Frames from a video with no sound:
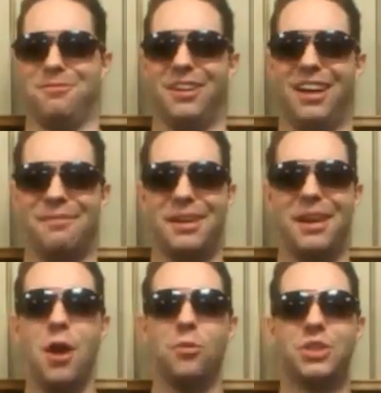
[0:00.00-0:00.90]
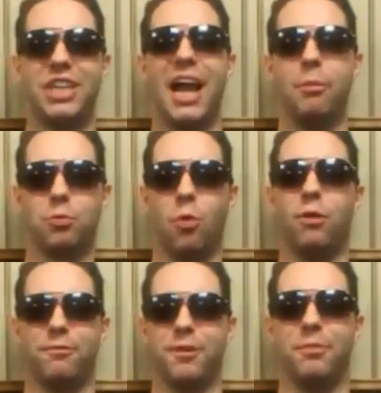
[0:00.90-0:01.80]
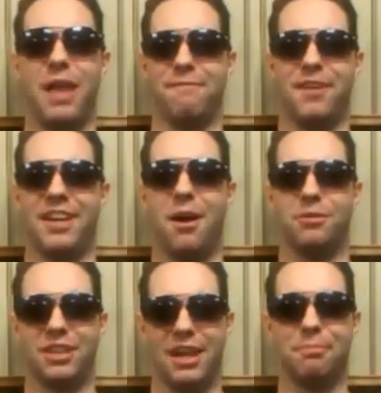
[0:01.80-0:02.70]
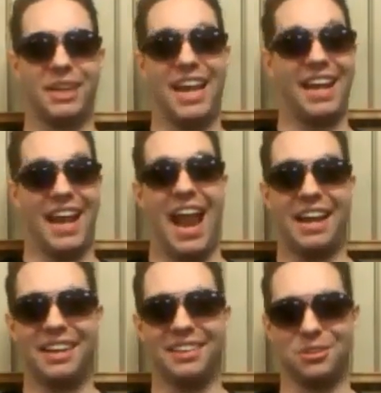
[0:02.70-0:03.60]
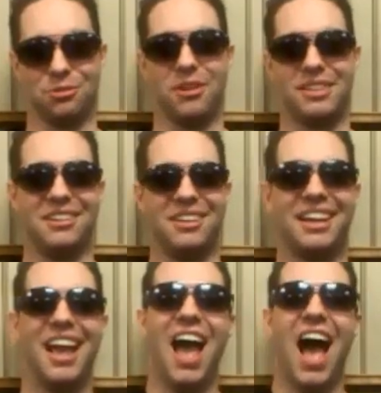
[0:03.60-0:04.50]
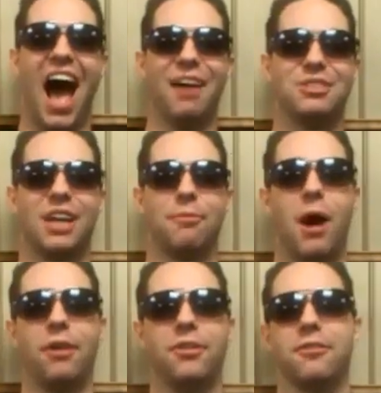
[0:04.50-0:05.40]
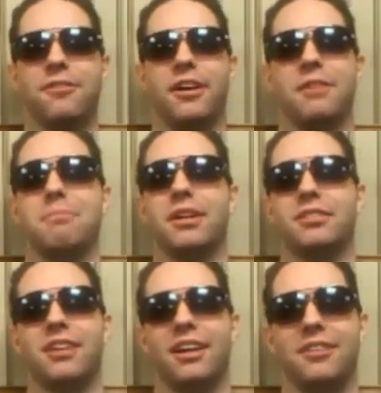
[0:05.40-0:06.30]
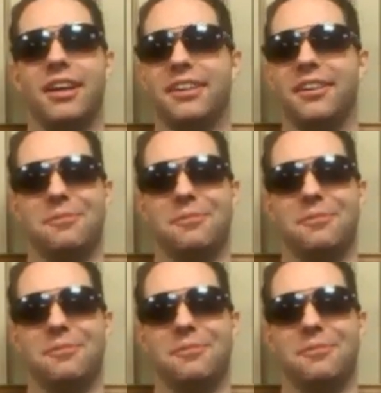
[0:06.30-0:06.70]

I mean, when she helped Walt film that video to implicate Hank in the drug dealing, I was like, wow, you're a fucking bitch. I don't like you.